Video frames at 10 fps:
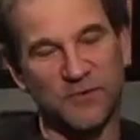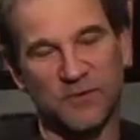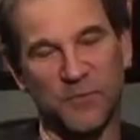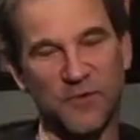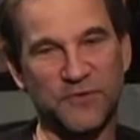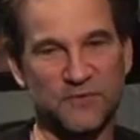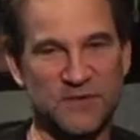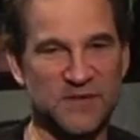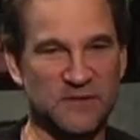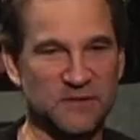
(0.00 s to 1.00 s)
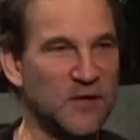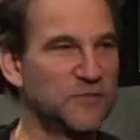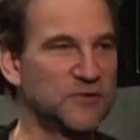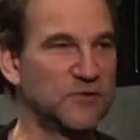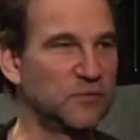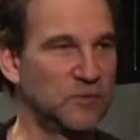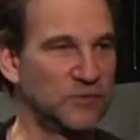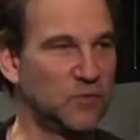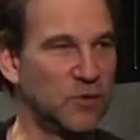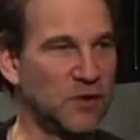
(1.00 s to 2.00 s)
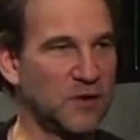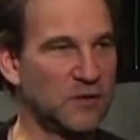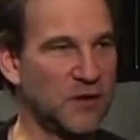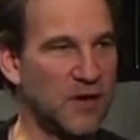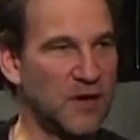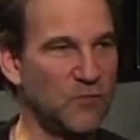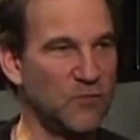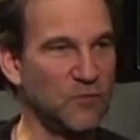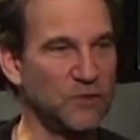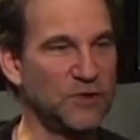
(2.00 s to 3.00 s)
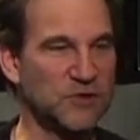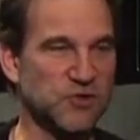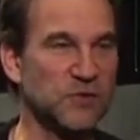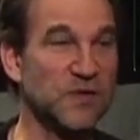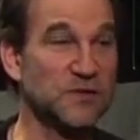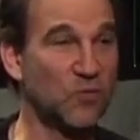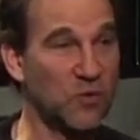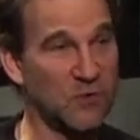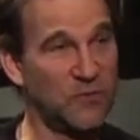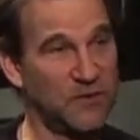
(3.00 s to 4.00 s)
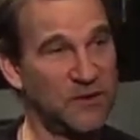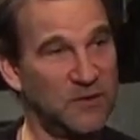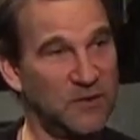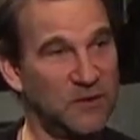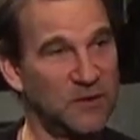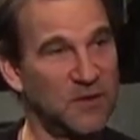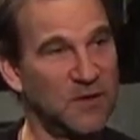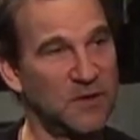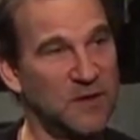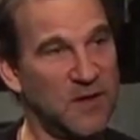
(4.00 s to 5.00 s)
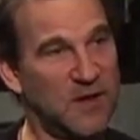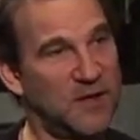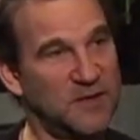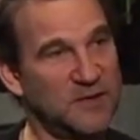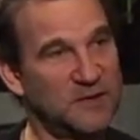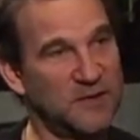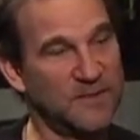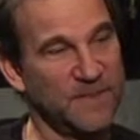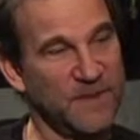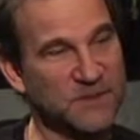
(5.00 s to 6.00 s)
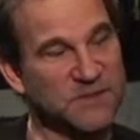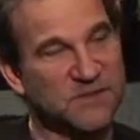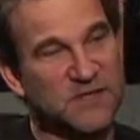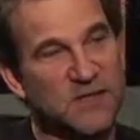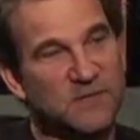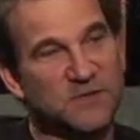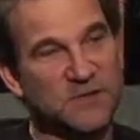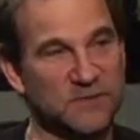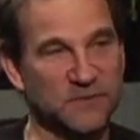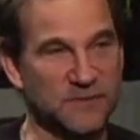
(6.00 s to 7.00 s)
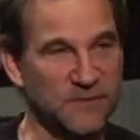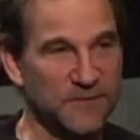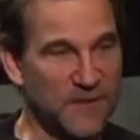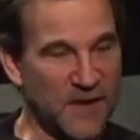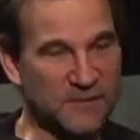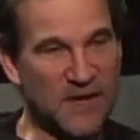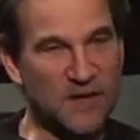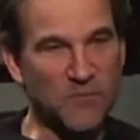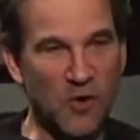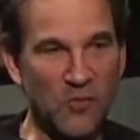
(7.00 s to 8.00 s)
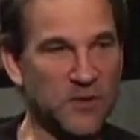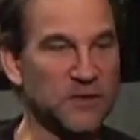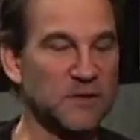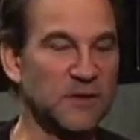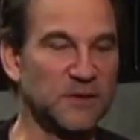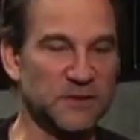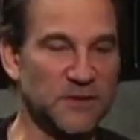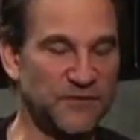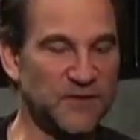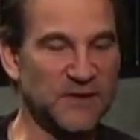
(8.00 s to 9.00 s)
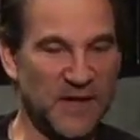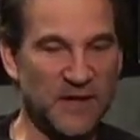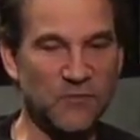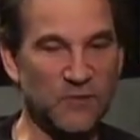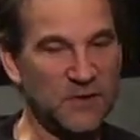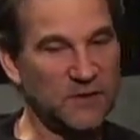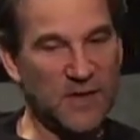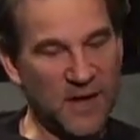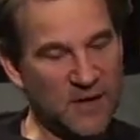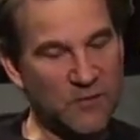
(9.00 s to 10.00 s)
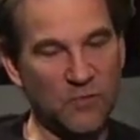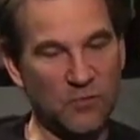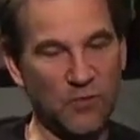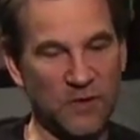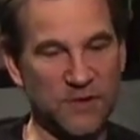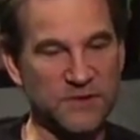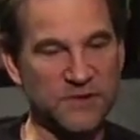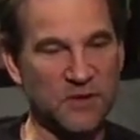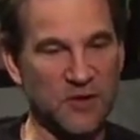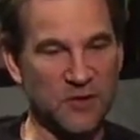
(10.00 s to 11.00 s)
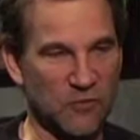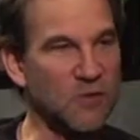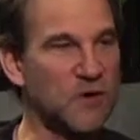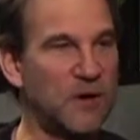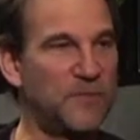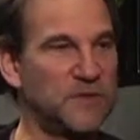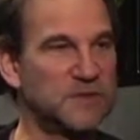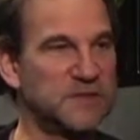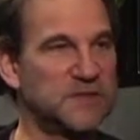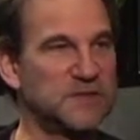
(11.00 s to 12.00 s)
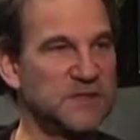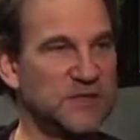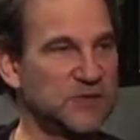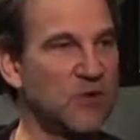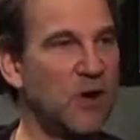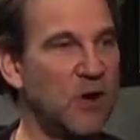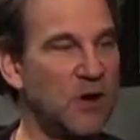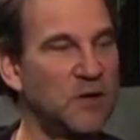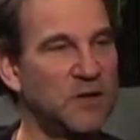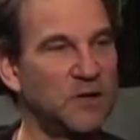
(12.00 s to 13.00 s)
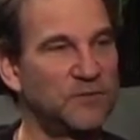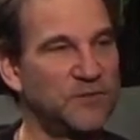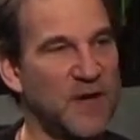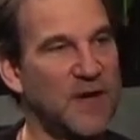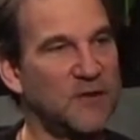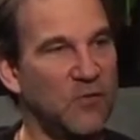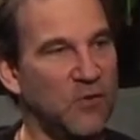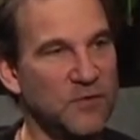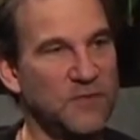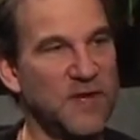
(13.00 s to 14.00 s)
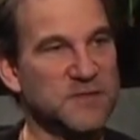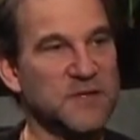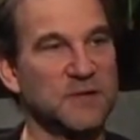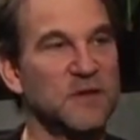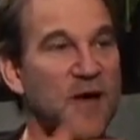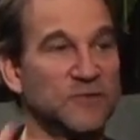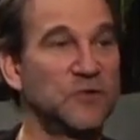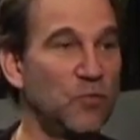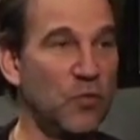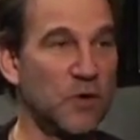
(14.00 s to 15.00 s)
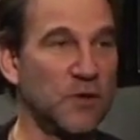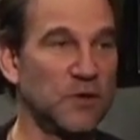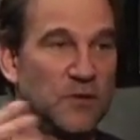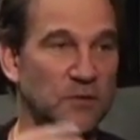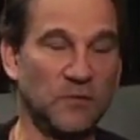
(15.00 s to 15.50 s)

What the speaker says: look, both of us had loved Soderbergh's work, and we were really intrigued to work with him, and it just seemed at that moment, I think Ed was a grown-up in the sense that he saw that although they had done a lot of good work,